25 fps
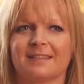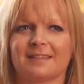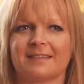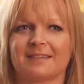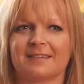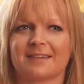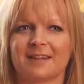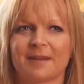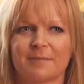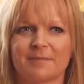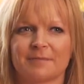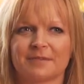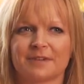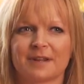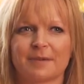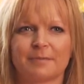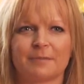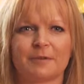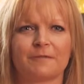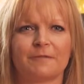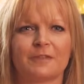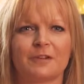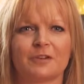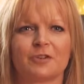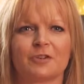some
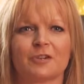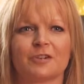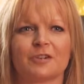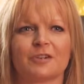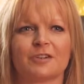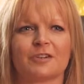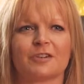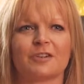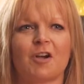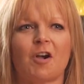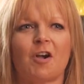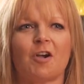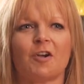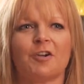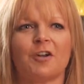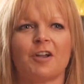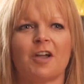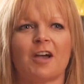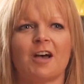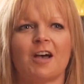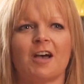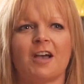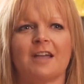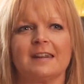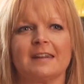subdivisions are
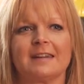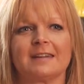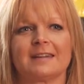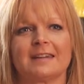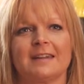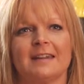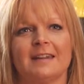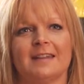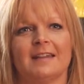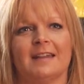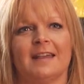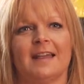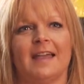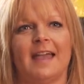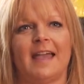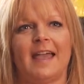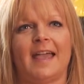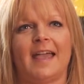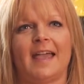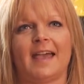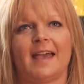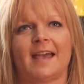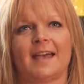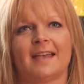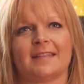not
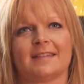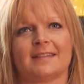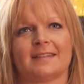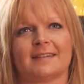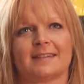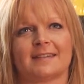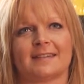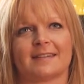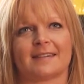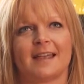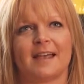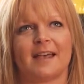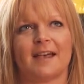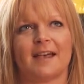as